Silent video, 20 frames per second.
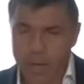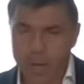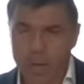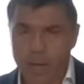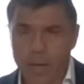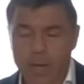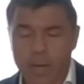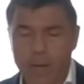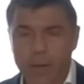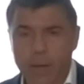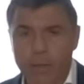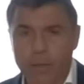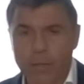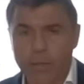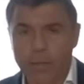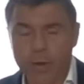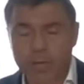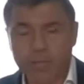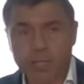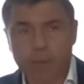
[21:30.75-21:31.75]

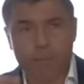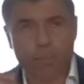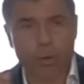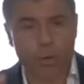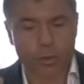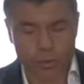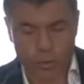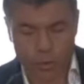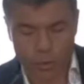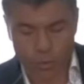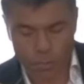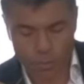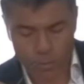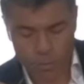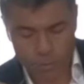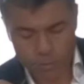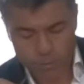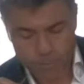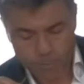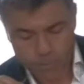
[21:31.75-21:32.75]
There is a
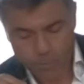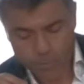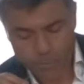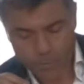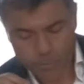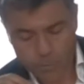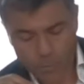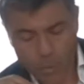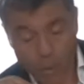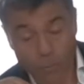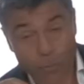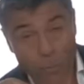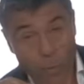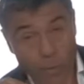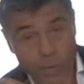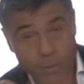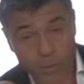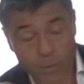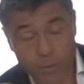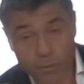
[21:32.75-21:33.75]
protocol of
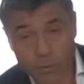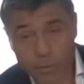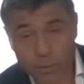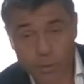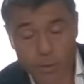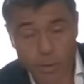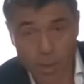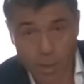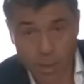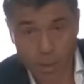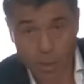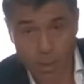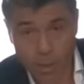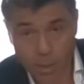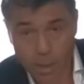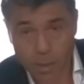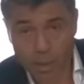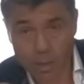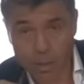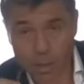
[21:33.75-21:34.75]
questions
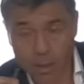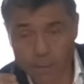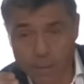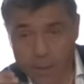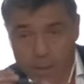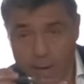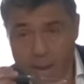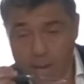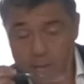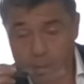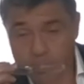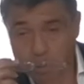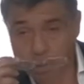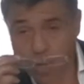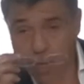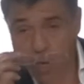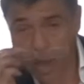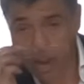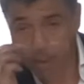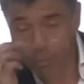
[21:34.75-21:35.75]
that has been
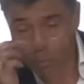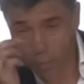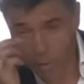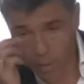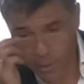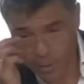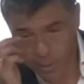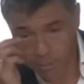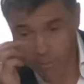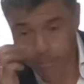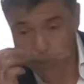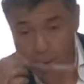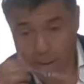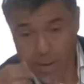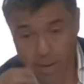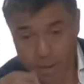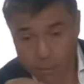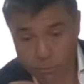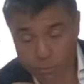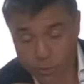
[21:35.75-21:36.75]
elaborated
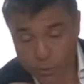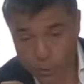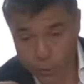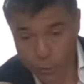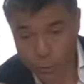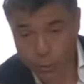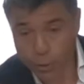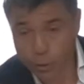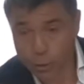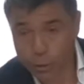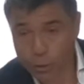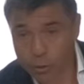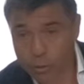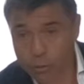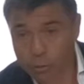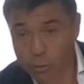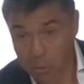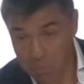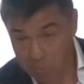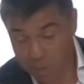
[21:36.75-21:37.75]
by a research
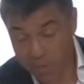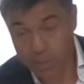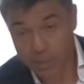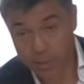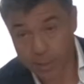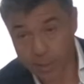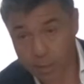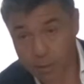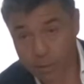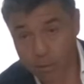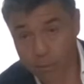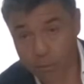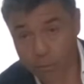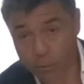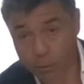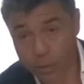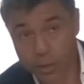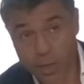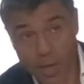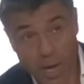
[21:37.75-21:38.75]
committee, of
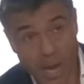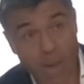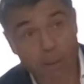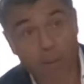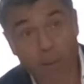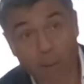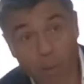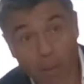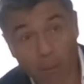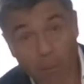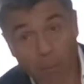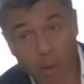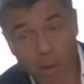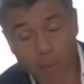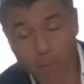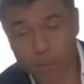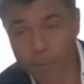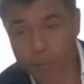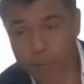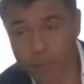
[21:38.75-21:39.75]
which I am a
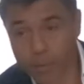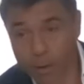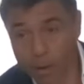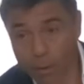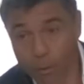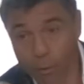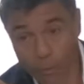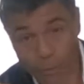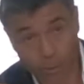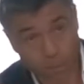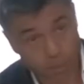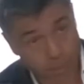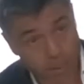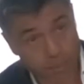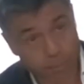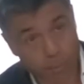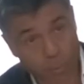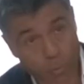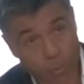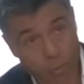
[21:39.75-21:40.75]
member. There are other
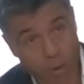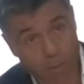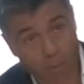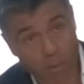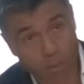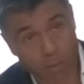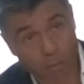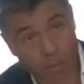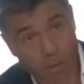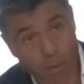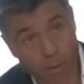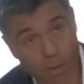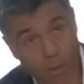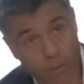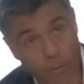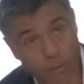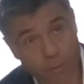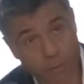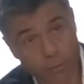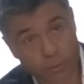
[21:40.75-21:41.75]
people who are members
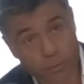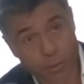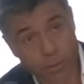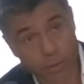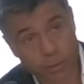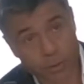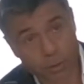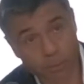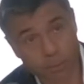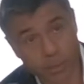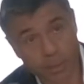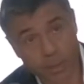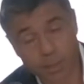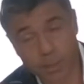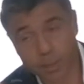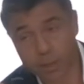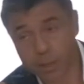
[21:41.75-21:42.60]
of the research committee.